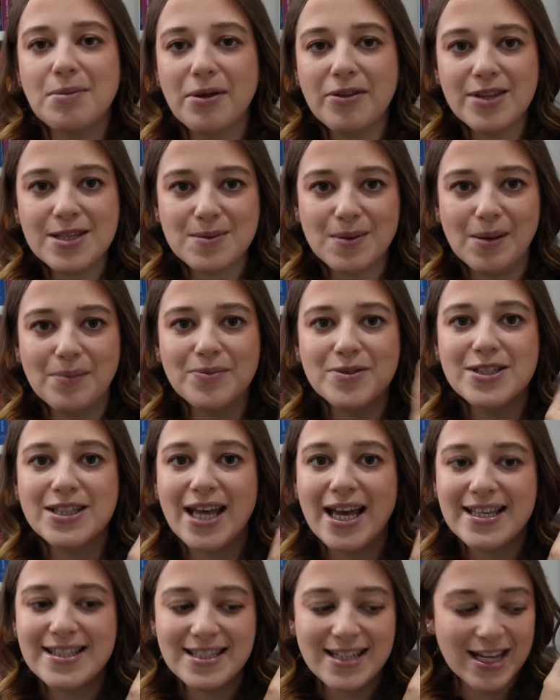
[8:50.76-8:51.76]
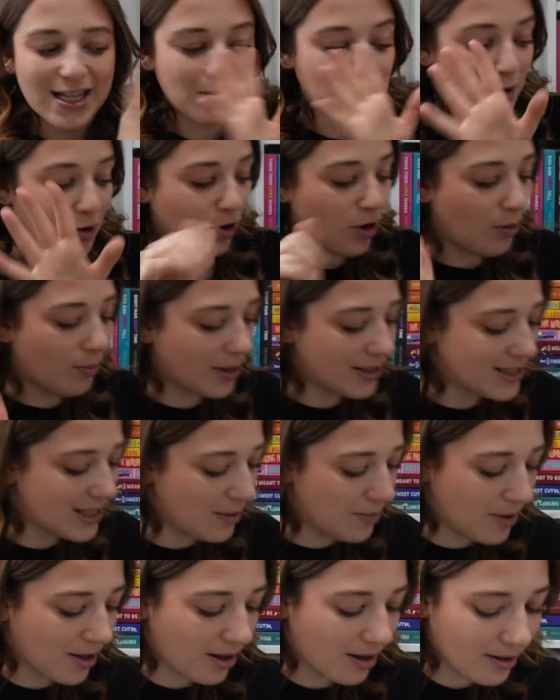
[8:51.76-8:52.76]
about this one. So that is the next book on my T
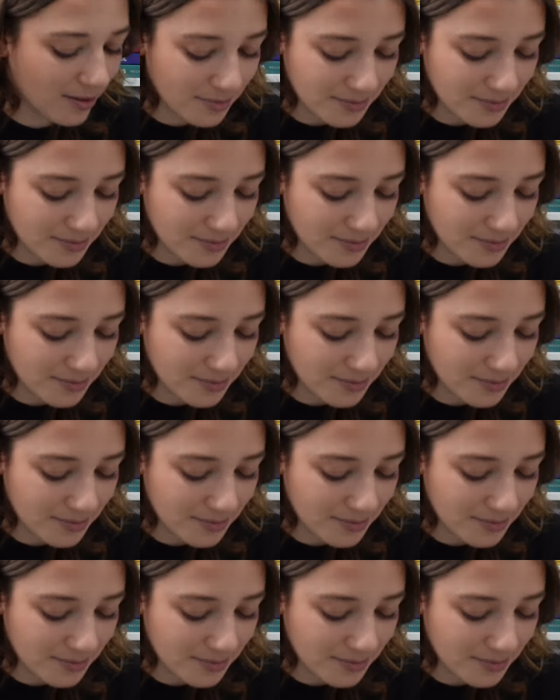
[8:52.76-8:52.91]
B R.